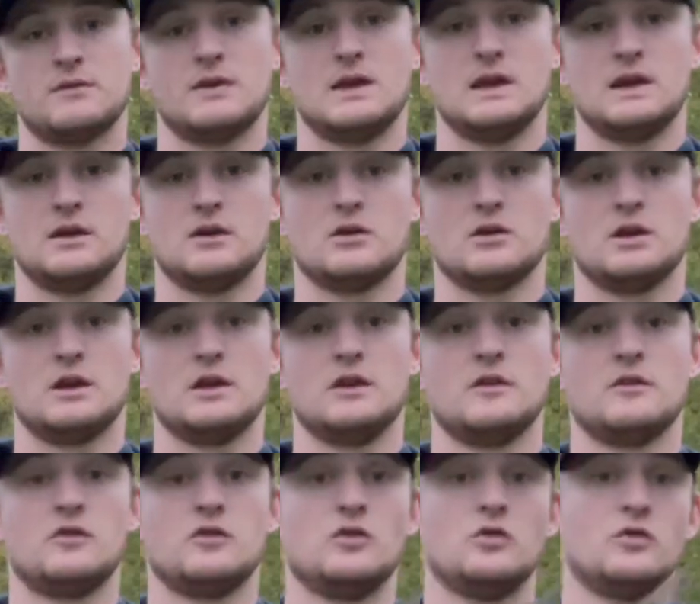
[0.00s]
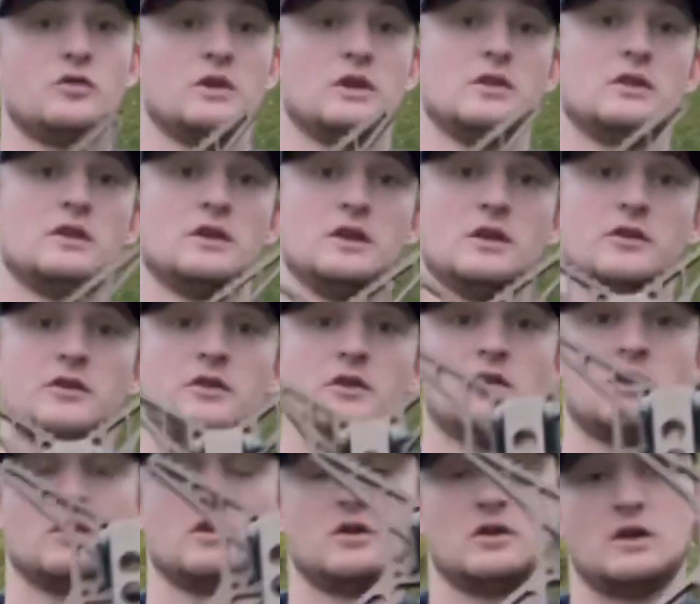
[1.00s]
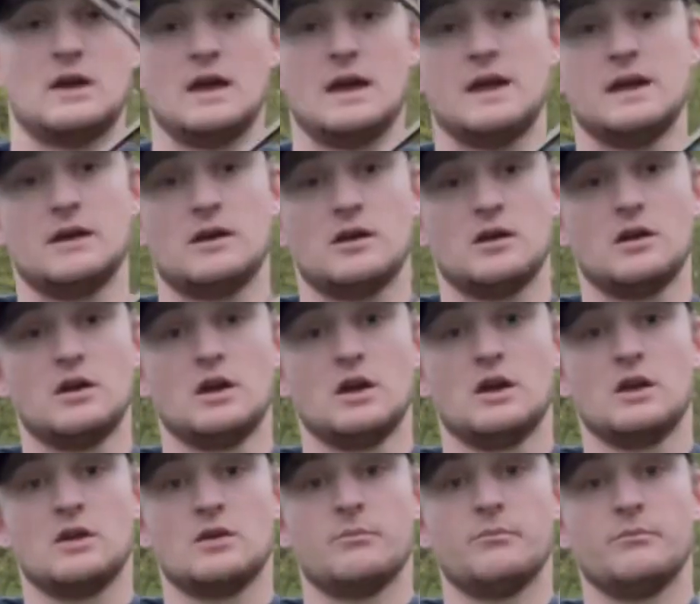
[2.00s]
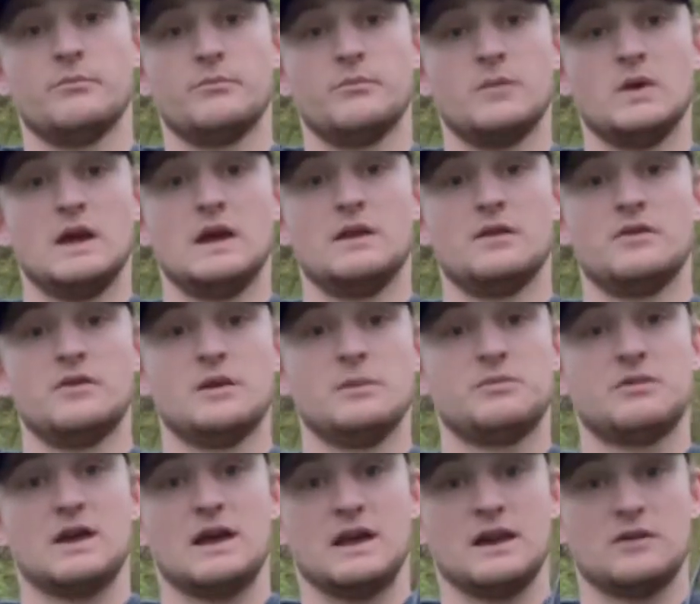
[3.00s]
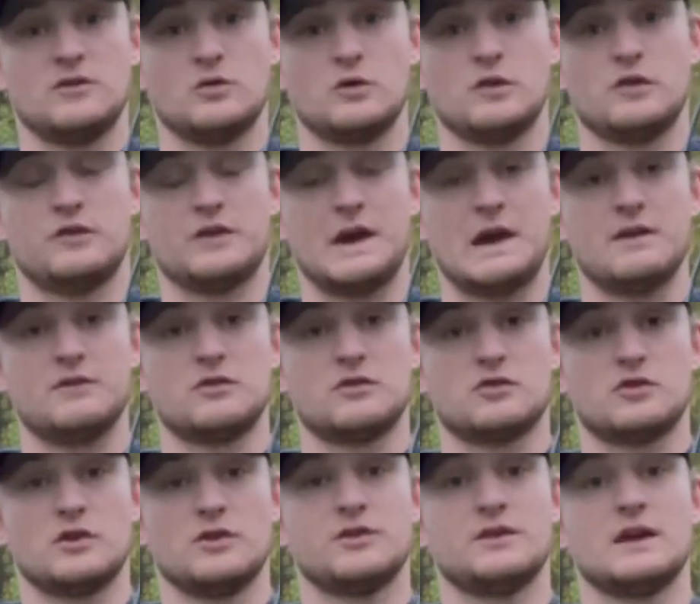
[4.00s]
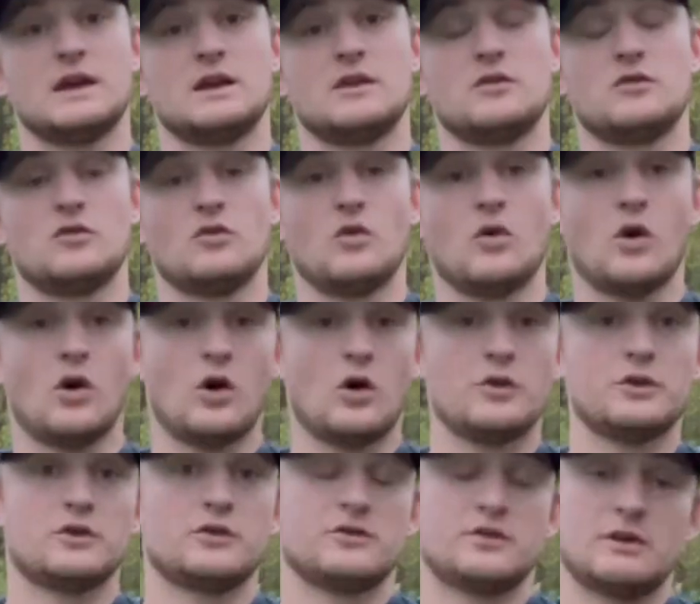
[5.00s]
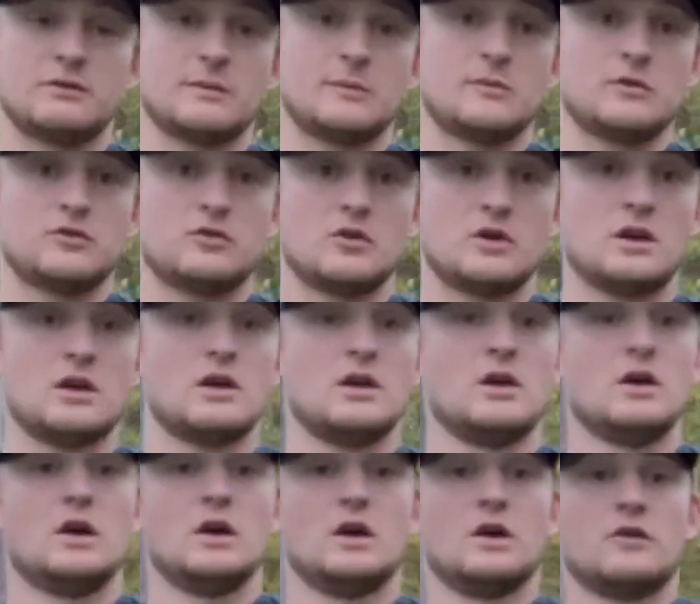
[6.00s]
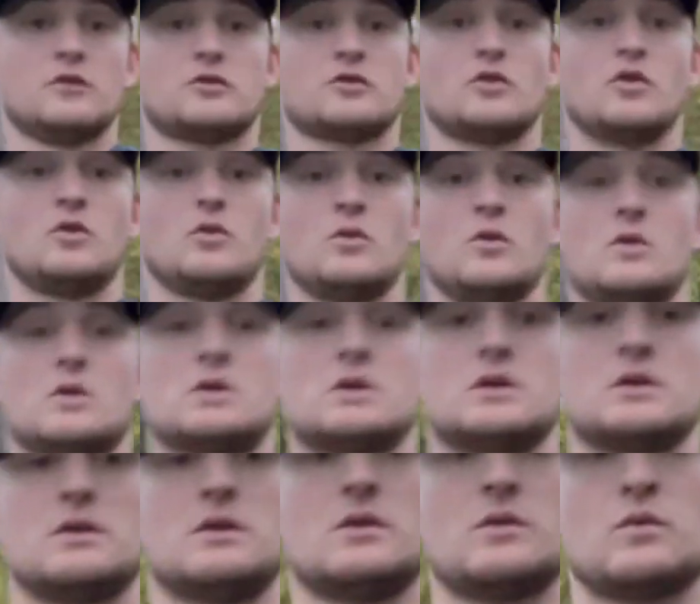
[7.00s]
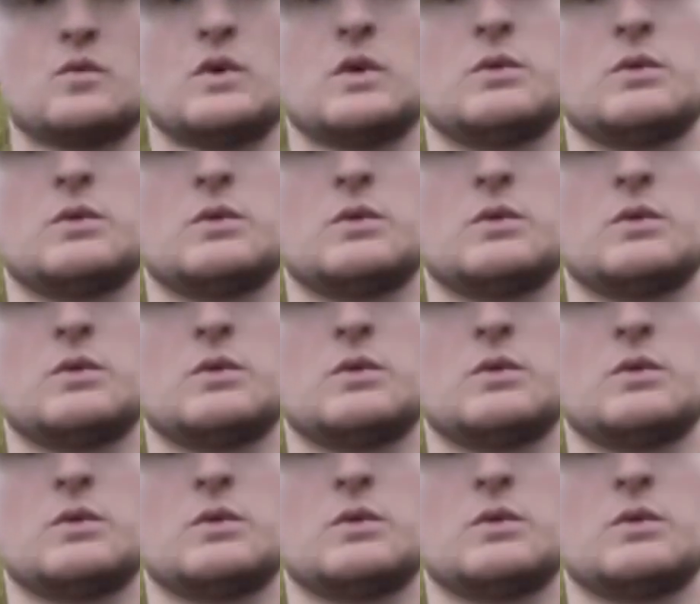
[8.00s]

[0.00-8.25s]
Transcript: hanger is using this hanger and zip tying it to the side of a tree stand to haul your sticks up the tree. So we